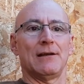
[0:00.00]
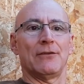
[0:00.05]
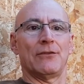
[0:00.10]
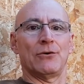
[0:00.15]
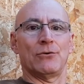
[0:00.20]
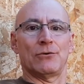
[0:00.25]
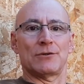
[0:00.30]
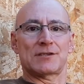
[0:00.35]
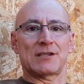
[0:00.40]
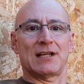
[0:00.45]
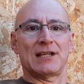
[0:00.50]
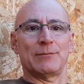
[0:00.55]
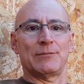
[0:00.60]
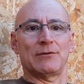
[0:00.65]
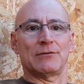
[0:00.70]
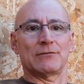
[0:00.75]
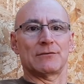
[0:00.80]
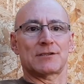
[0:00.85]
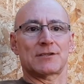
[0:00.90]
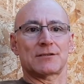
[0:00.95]
those
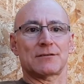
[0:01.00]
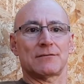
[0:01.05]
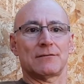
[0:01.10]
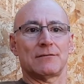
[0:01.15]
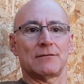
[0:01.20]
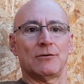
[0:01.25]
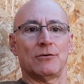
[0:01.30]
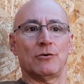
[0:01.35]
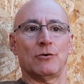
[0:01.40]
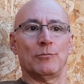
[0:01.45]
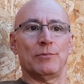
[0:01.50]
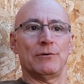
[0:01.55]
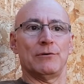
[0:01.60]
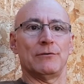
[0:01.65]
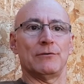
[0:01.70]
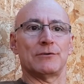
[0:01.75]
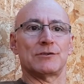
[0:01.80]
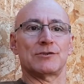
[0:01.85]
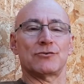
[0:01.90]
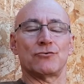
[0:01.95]
animals or
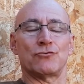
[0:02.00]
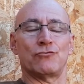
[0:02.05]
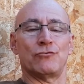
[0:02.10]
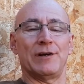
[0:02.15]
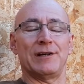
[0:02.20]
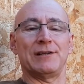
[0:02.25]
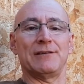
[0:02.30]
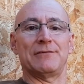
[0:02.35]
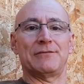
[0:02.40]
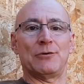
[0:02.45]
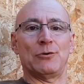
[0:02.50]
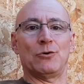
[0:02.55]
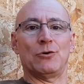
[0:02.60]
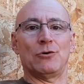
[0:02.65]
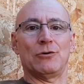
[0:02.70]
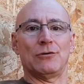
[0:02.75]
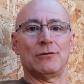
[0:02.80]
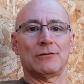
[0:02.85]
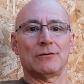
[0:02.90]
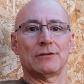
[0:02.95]
birds ready
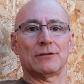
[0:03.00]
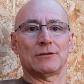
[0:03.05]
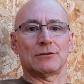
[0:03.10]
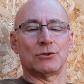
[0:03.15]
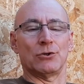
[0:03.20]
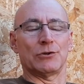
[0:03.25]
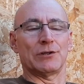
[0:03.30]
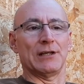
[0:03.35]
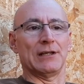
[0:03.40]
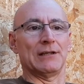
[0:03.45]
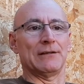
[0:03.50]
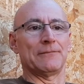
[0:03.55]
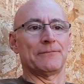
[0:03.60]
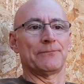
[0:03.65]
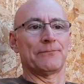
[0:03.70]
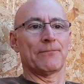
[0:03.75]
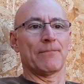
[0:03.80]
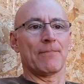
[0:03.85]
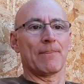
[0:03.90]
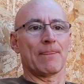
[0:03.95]
for cooking.
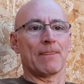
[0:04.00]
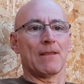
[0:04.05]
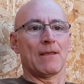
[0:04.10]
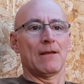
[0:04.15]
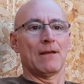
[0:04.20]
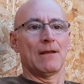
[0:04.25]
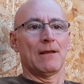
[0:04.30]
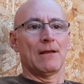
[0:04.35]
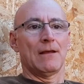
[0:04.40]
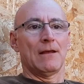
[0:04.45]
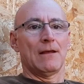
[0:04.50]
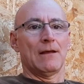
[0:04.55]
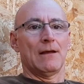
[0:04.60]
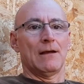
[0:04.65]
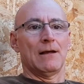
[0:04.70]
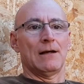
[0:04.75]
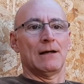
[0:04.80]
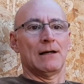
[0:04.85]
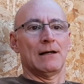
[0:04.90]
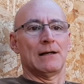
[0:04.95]

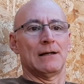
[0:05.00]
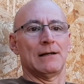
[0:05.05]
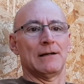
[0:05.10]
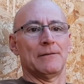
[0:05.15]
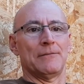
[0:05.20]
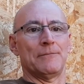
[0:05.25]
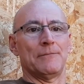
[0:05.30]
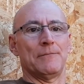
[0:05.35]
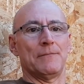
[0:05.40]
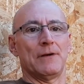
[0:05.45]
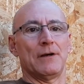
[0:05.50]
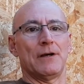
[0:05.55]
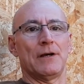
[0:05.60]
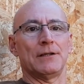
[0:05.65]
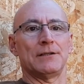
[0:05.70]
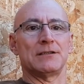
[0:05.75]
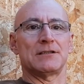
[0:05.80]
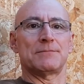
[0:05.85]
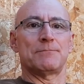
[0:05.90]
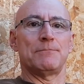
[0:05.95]

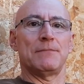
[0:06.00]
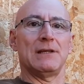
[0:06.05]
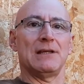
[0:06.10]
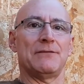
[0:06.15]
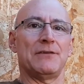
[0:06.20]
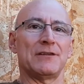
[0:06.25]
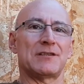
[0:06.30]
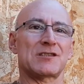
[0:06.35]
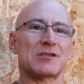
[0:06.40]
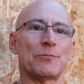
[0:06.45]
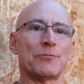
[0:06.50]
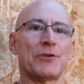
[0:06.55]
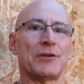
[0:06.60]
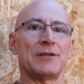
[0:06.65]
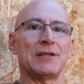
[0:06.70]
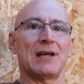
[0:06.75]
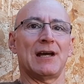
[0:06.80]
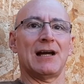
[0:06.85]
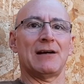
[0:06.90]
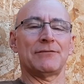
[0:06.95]
And if it's something
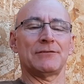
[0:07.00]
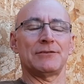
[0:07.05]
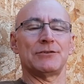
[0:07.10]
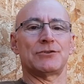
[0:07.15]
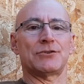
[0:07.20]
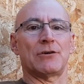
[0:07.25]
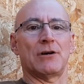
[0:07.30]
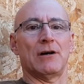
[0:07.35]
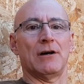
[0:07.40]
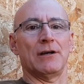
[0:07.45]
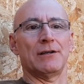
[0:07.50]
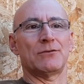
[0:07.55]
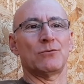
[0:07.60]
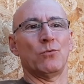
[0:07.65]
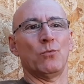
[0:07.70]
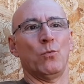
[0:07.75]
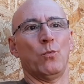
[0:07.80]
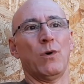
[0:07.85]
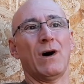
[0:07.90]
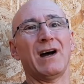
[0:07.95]
you haven't tried,
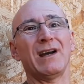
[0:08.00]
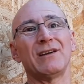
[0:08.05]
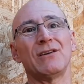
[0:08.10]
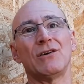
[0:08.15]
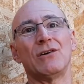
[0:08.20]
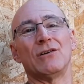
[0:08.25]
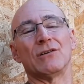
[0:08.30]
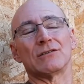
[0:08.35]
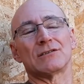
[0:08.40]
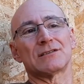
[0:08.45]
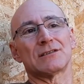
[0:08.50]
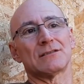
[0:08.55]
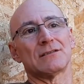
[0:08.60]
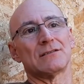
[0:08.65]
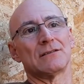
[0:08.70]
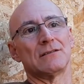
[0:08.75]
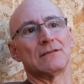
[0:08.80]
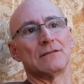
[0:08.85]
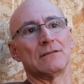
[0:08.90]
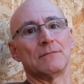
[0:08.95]
why not
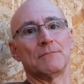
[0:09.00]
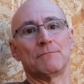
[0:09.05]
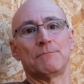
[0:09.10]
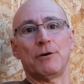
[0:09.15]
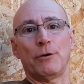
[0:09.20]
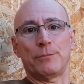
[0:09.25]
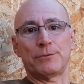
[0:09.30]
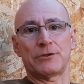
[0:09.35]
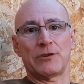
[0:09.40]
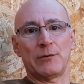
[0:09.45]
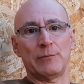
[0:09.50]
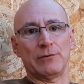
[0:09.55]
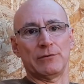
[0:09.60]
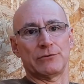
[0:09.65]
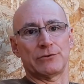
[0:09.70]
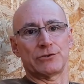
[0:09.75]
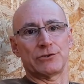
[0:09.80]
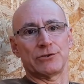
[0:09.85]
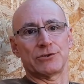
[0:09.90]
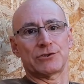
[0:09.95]
pop to the
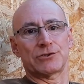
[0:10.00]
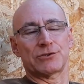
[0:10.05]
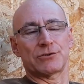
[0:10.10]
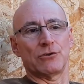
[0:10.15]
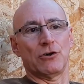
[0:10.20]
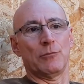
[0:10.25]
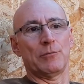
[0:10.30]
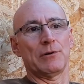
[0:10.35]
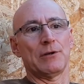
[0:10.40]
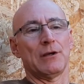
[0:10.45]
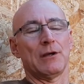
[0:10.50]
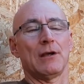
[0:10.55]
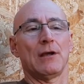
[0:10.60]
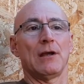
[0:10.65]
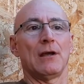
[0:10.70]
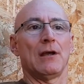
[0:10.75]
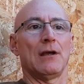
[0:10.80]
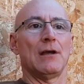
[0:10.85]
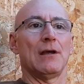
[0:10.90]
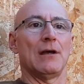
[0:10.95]
butcher's shop
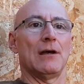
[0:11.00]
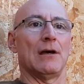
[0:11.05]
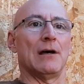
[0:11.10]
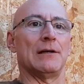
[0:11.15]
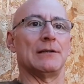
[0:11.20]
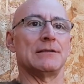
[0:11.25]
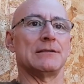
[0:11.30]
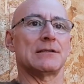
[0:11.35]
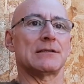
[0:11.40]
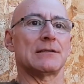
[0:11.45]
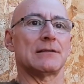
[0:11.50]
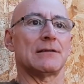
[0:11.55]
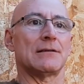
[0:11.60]
and